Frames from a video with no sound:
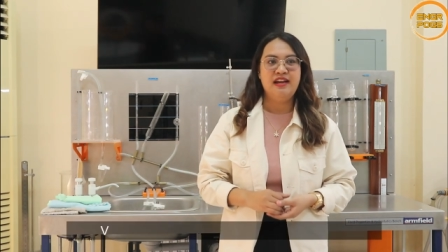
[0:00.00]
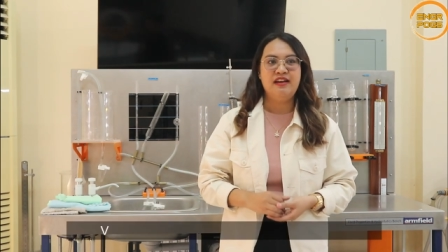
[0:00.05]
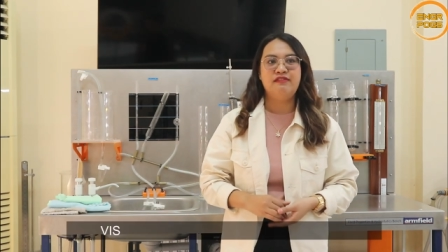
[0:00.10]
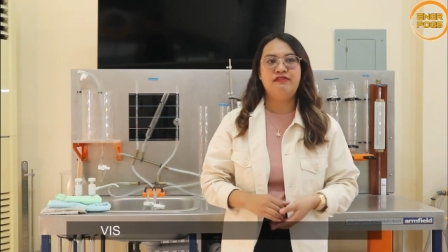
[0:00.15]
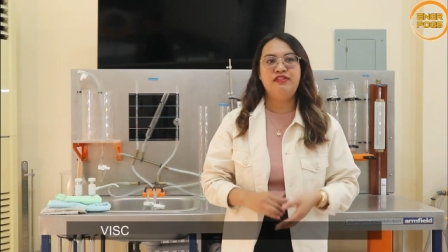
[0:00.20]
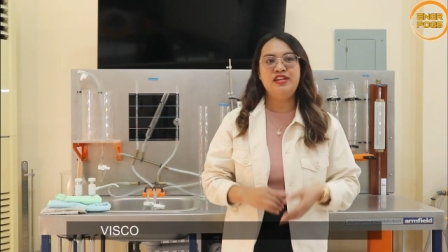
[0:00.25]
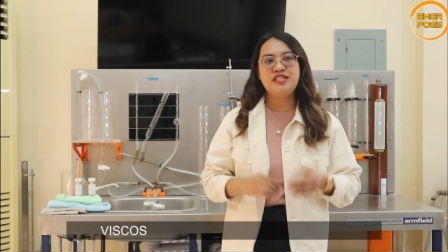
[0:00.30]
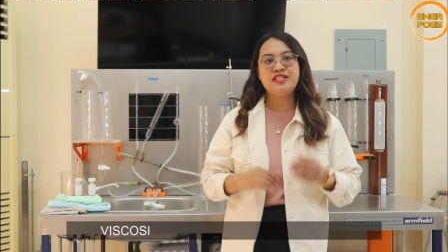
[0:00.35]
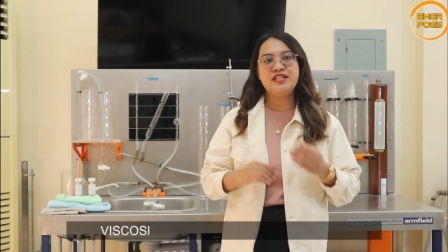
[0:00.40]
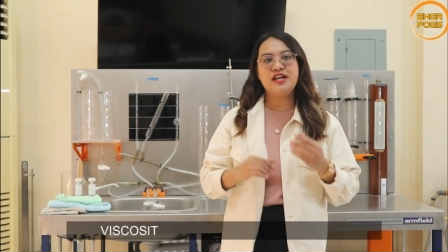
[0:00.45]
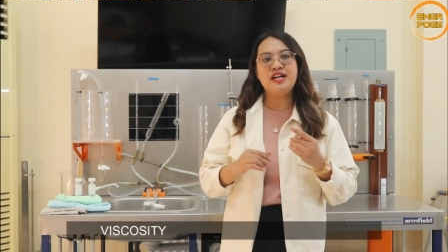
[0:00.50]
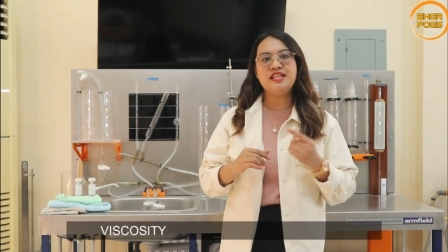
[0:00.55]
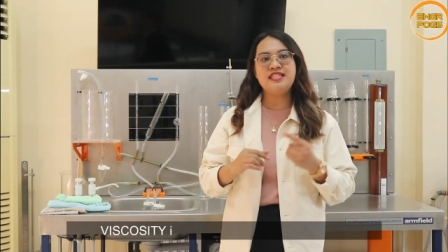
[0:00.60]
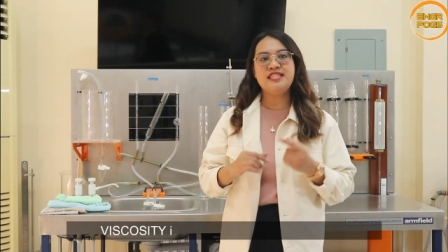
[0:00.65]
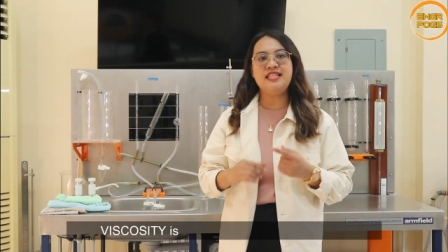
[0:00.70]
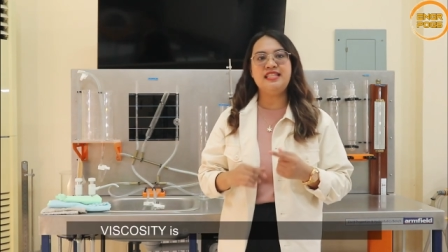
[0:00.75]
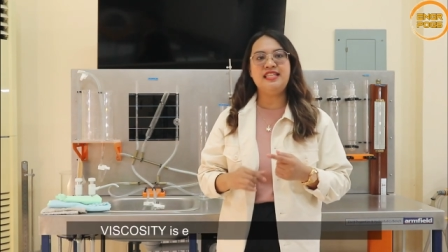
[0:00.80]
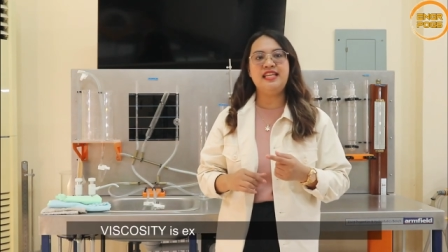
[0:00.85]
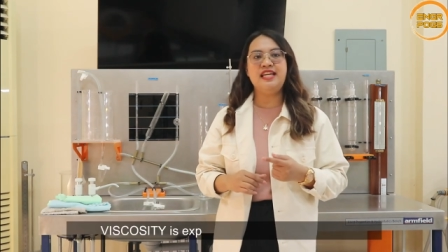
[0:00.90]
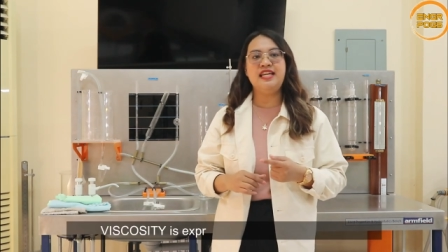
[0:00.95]

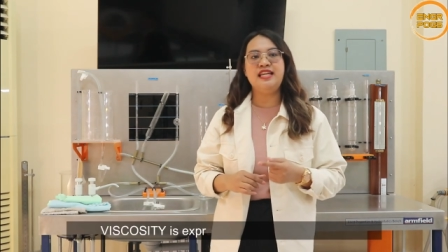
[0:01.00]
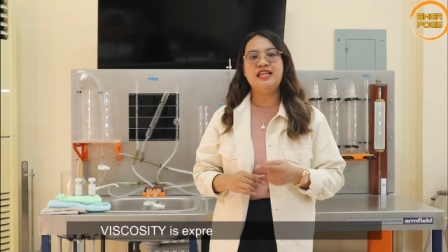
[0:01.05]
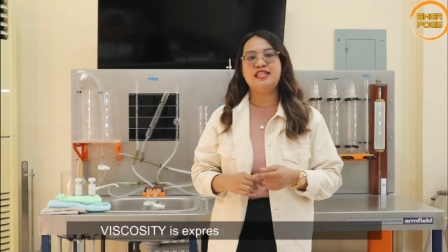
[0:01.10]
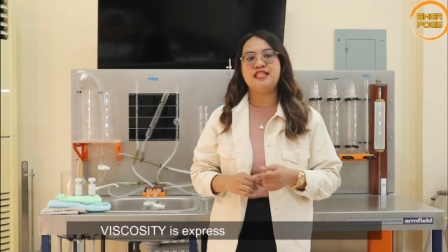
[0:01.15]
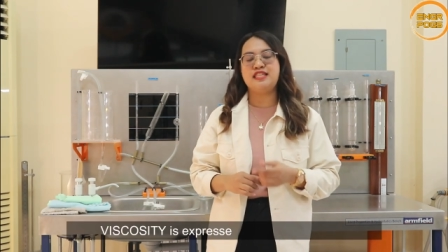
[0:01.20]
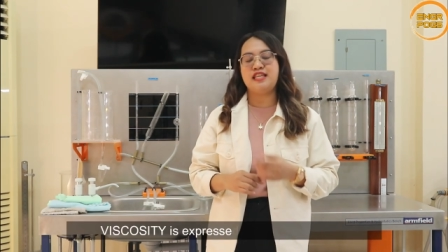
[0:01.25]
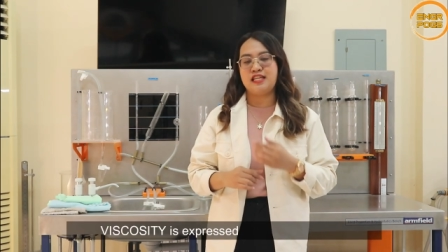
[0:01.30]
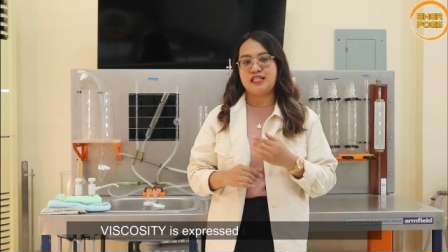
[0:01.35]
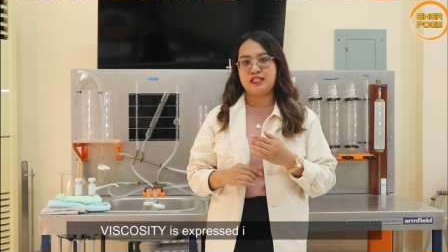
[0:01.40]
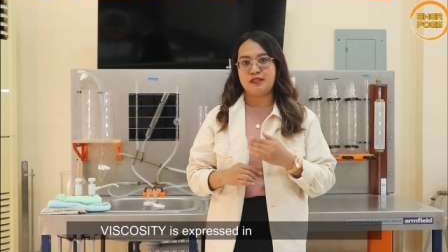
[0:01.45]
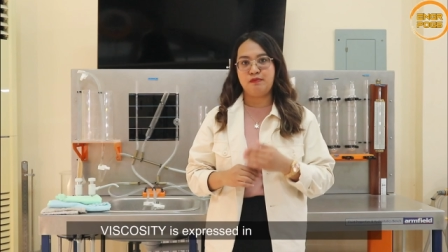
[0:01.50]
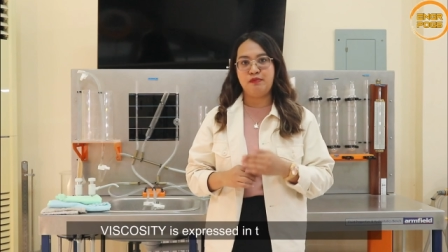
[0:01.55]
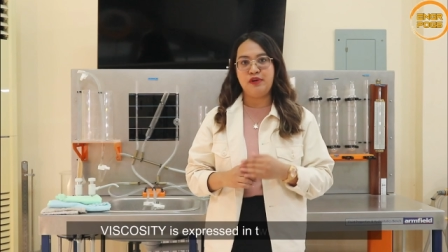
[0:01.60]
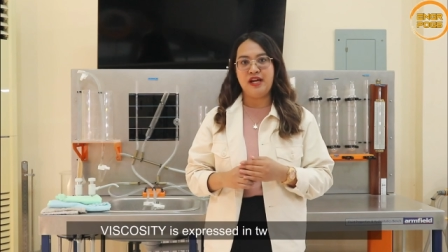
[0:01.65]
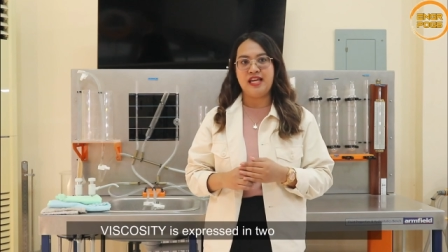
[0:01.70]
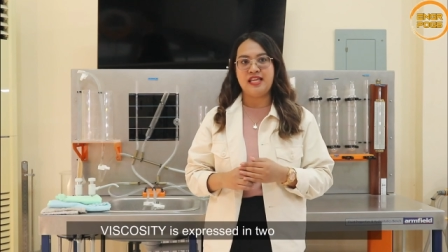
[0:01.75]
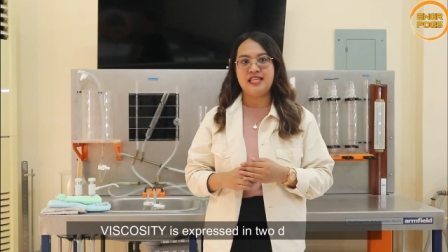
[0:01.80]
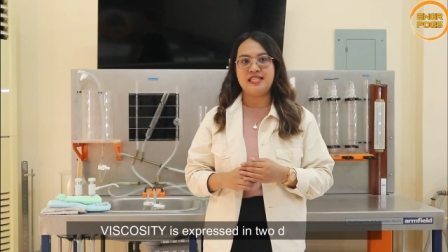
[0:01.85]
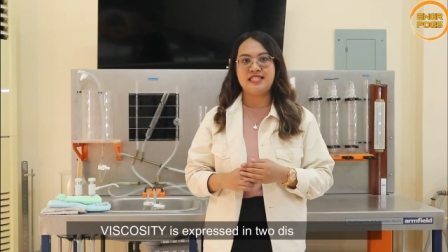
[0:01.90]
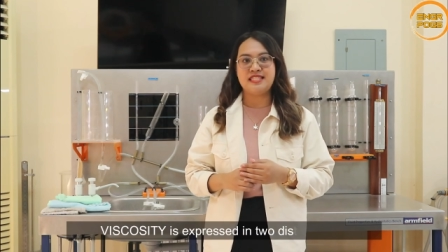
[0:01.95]
Viscosity is
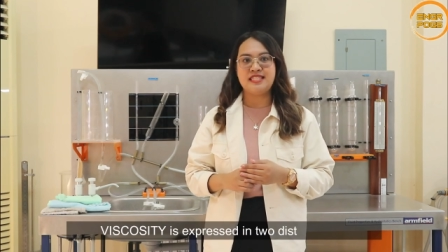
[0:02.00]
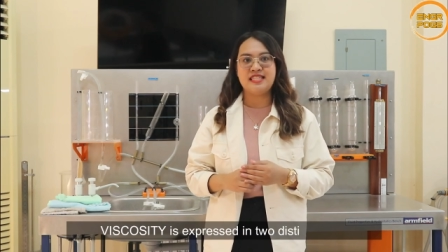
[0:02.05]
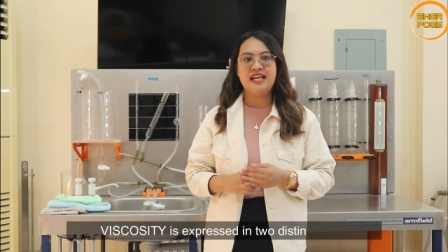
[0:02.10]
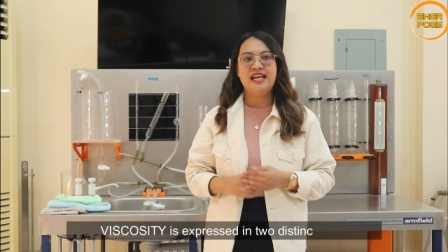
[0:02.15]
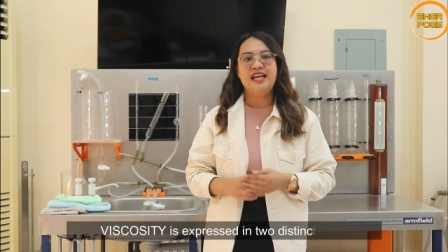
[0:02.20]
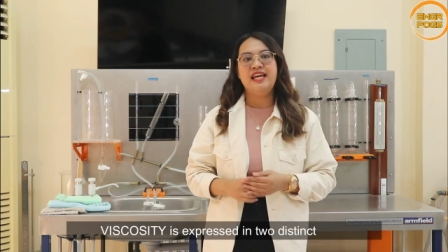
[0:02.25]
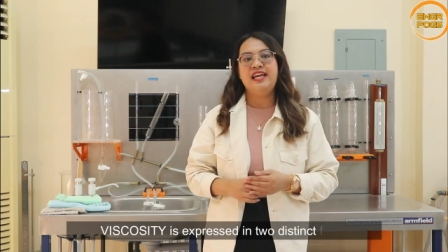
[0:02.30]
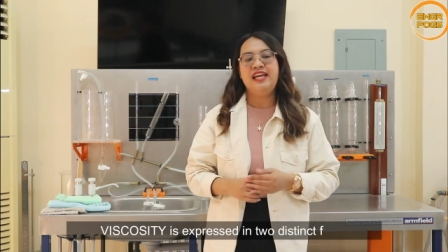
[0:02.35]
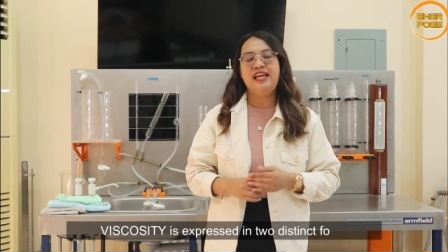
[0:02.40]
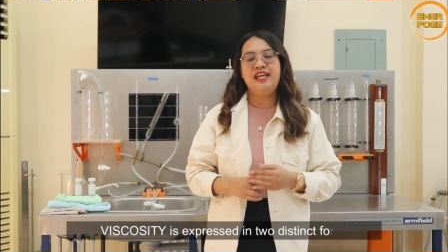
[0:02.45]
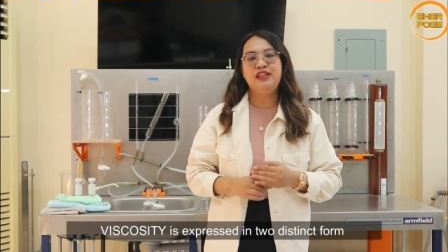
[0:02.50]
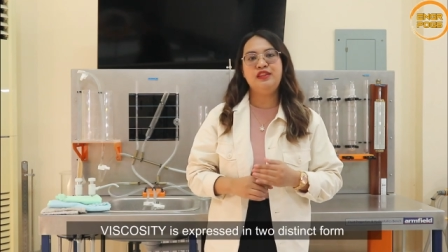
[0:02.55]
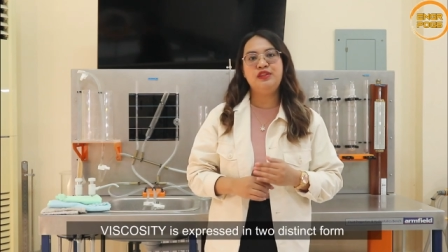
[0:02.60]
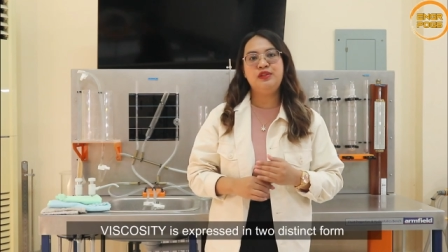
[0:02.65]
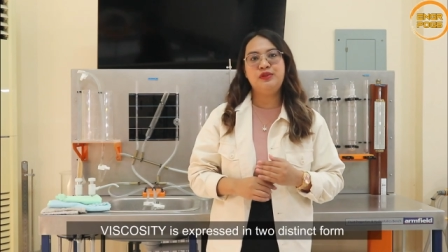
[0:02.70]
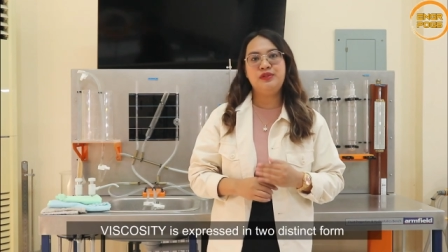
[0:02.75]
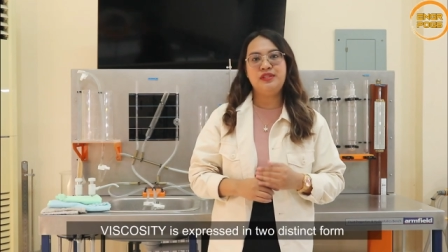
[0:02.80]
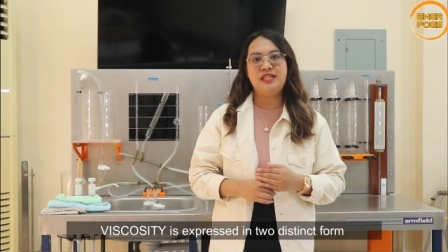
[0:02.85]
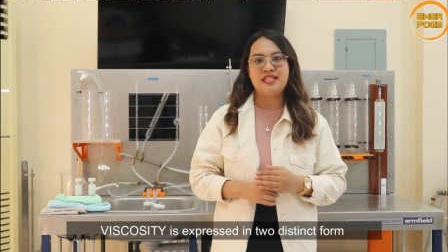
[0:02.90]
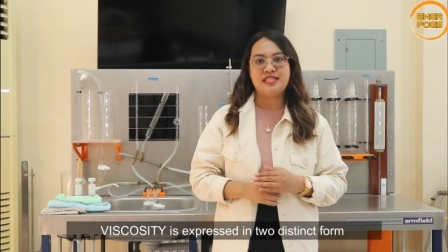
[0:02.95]
expressed in
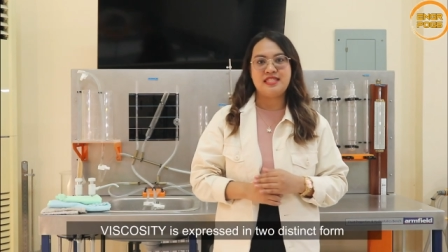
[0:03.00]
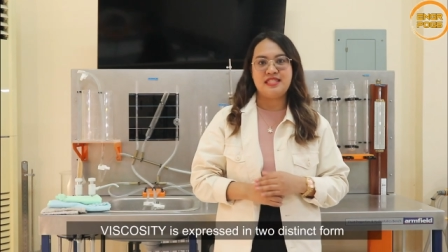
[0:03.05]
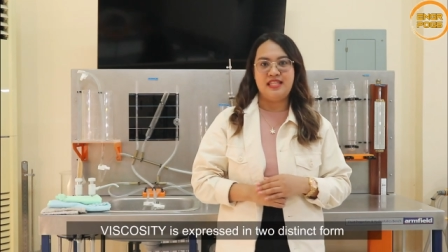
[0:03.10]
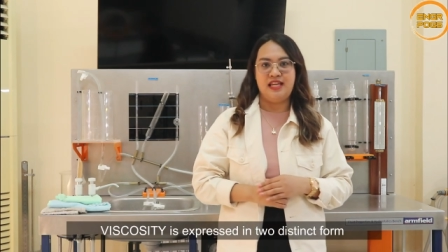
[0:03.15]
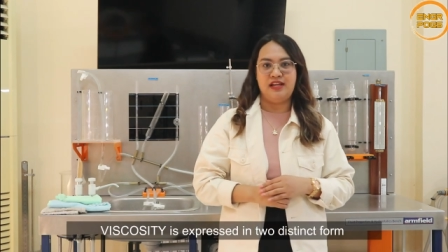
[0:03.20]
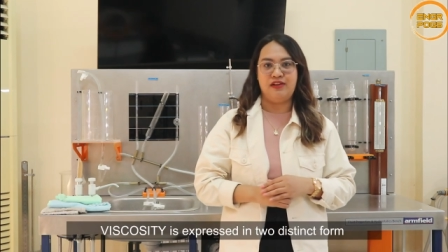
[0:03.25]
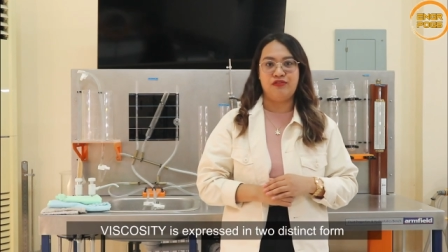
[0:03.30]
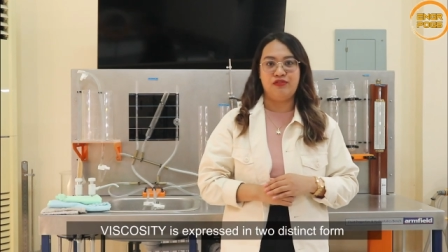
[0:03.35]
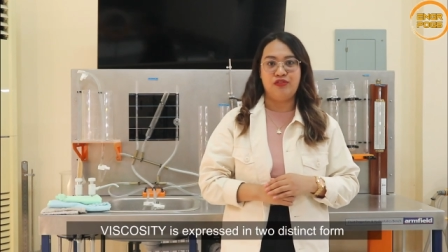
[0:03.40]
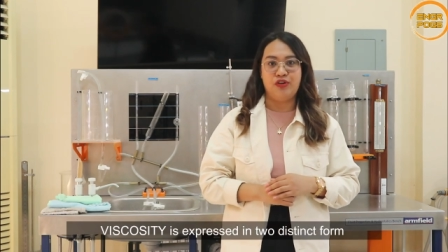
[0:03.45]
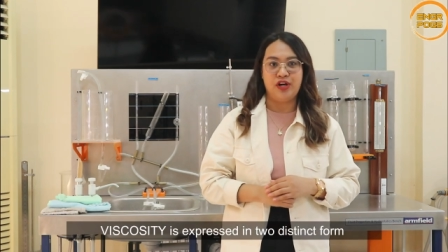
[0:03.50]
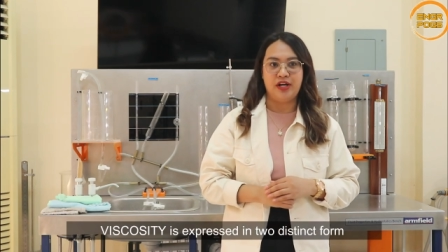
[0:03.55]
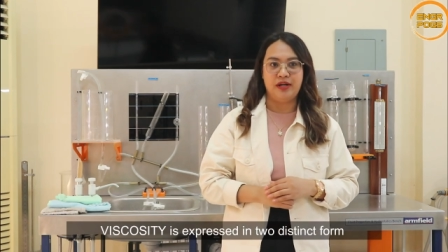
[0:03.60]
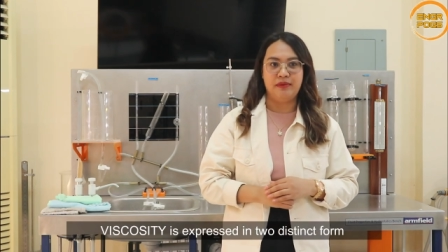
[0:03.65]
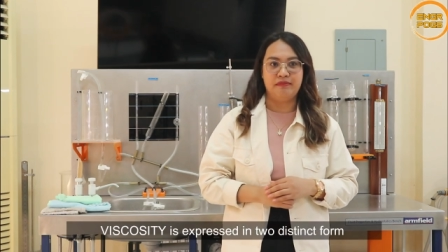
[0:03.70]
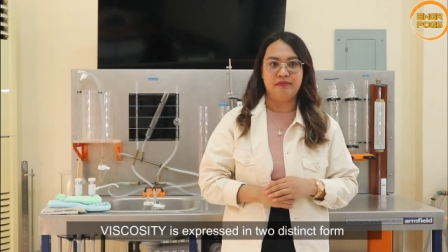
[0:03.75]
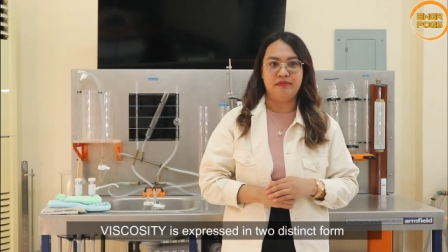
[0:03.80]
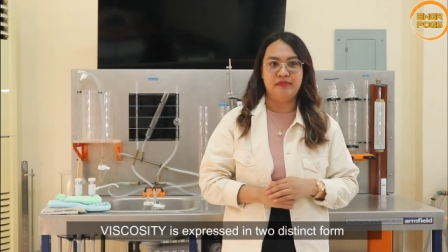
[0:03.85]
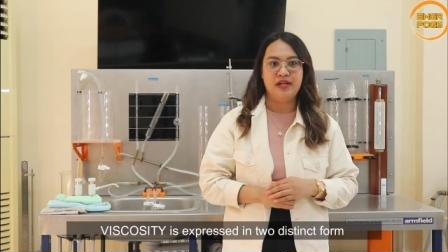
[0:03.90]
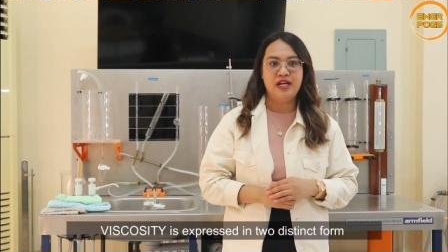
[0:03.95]
two distinct
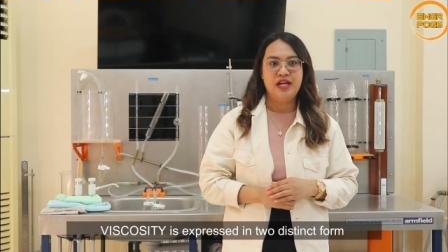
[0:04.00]
forms.